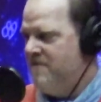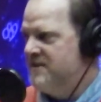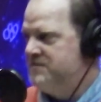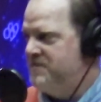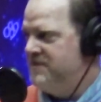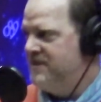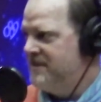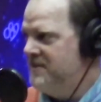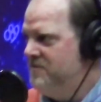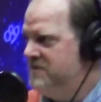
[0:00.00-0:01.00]
respite.
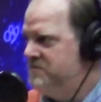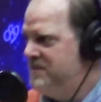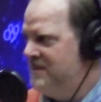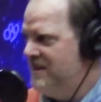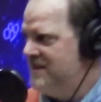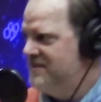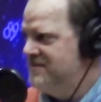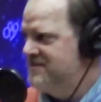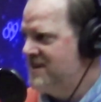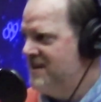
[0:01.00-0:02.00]
Like Inwood's been like
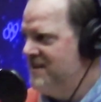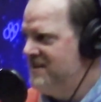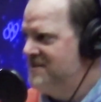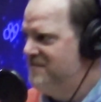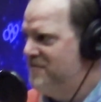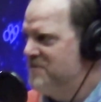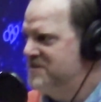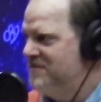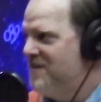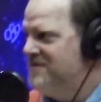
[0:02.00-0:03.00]
this kind of like
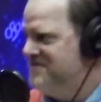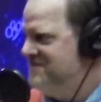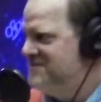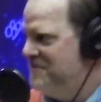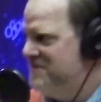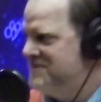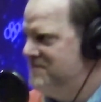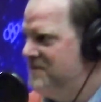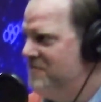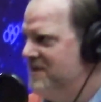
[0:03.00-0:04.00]
Forest of Arden to us in
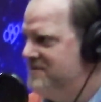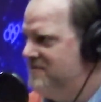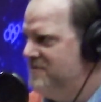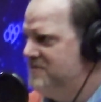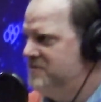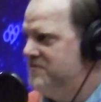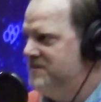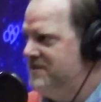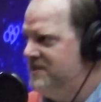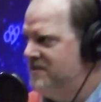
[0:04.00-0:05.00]
many ways, very
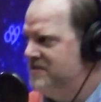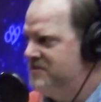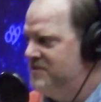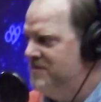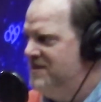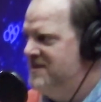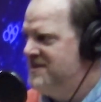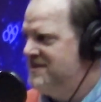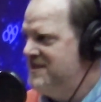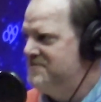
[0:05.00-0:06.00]
rejuvenating, and also
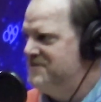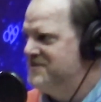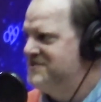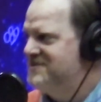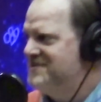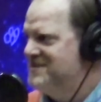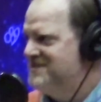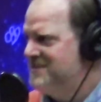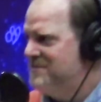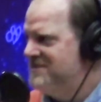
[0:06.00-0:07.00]
keeps us
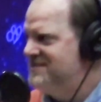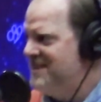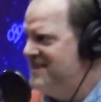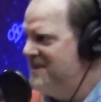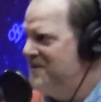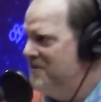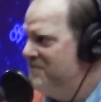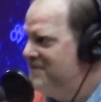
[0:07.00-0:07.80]
somewhat sane, I hope.